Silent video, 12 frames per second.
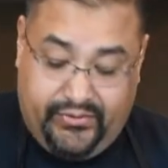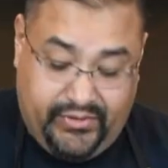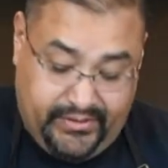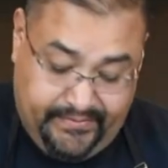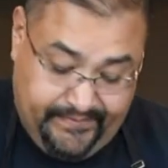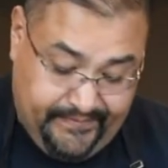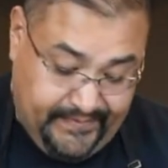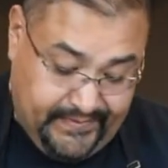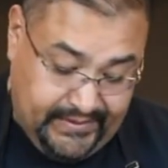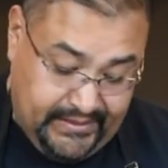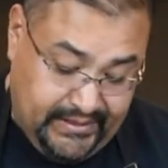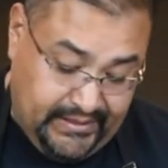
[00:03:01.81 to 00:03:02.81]
Rub,
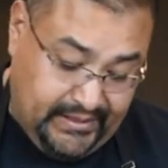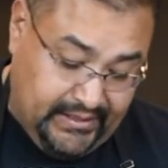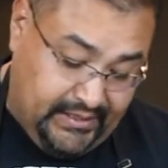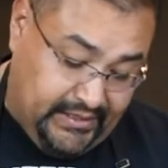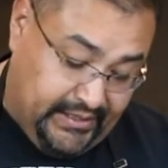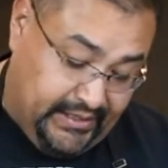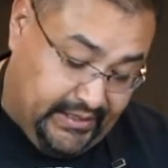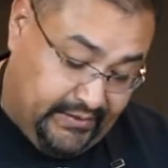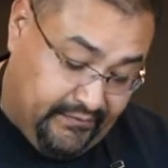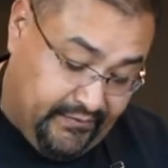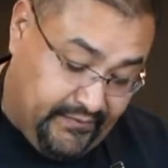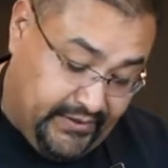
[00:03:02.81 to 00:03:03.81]
again
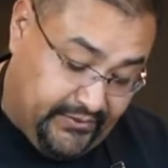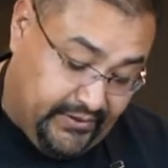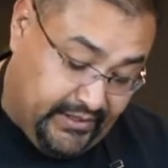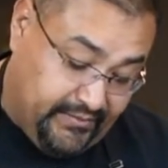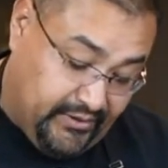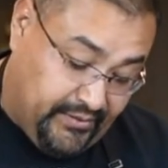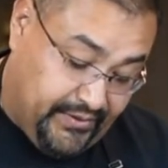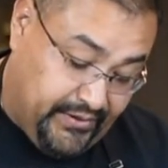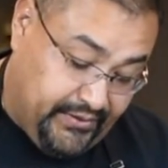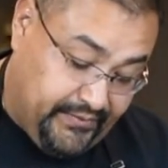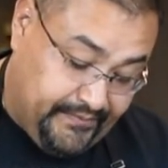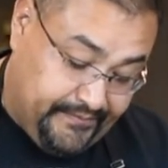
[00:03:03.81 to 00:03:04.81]
from Victory Lane Barbecue.